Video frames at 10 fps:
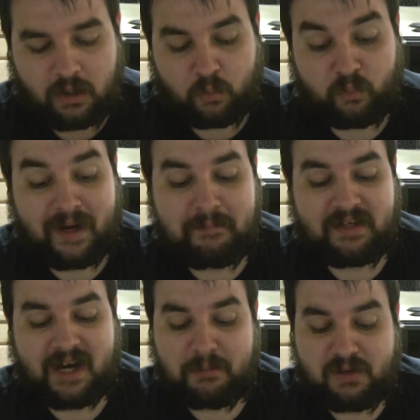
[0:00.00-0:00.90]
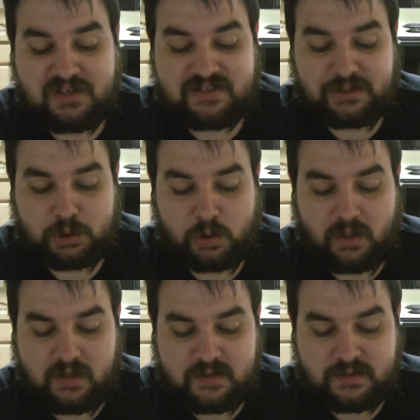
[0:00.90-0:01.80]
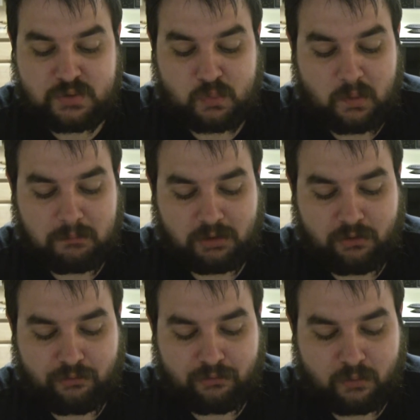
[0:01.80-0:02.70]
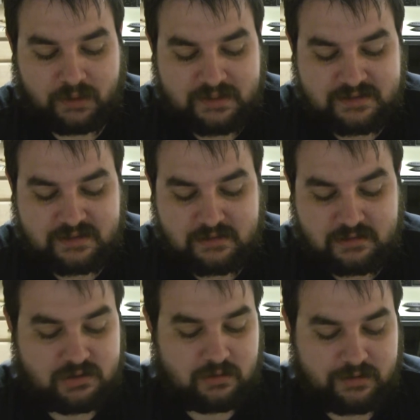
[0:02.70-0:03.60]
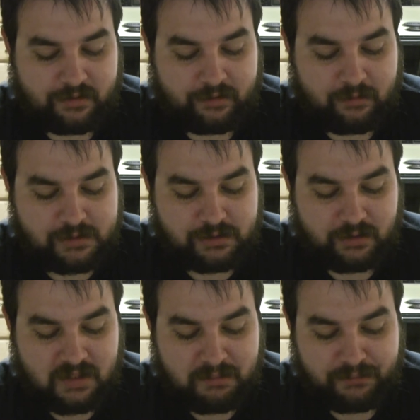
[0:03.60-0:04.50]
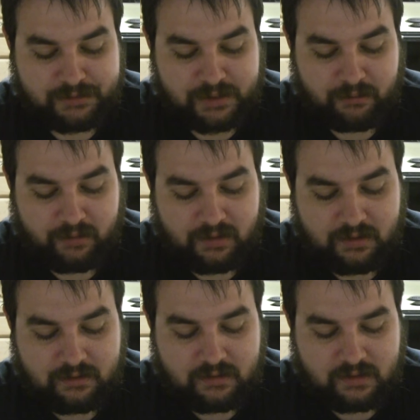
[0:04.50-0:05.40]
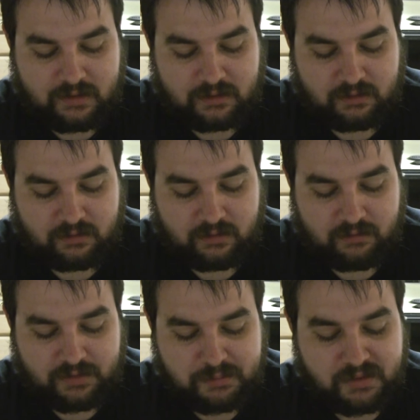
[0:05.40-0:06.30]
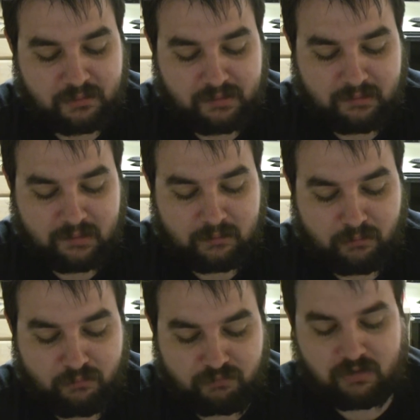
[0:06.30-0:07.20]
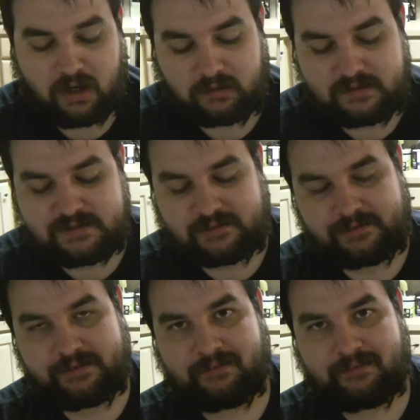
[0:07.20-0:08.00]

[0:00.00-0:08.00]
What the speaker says: Rapid Hybridization is 1 blue for an instant. Destroy target creature. It can't be regenerated. Then give them a 3/3 Frog Lizard.